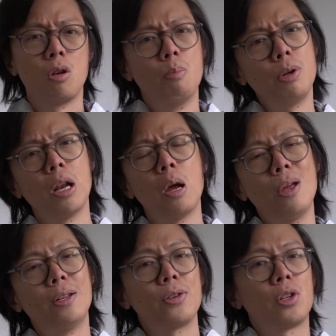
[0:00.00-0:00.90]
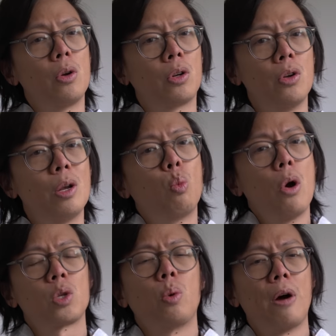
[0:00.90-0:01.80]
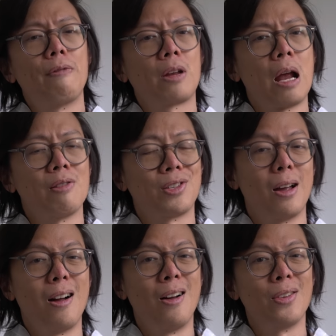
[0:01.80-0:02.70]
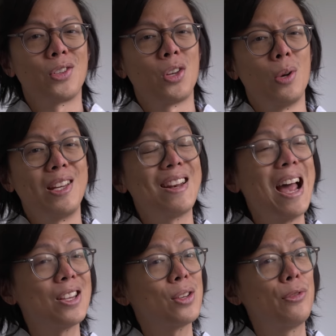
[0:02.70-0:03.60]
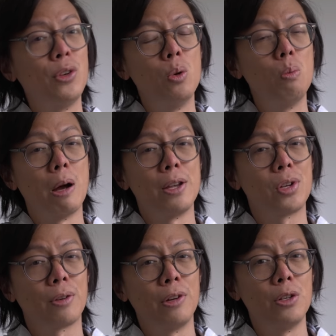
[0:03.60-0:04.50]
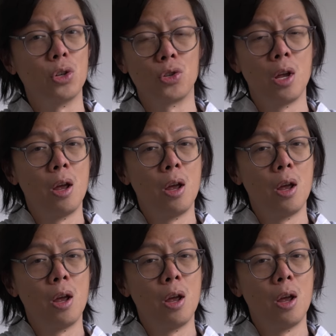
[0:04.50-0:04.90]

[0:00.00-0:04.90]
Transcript: But you know, it does look good, it works with other cameras that aren't Sony, and has a few basic features.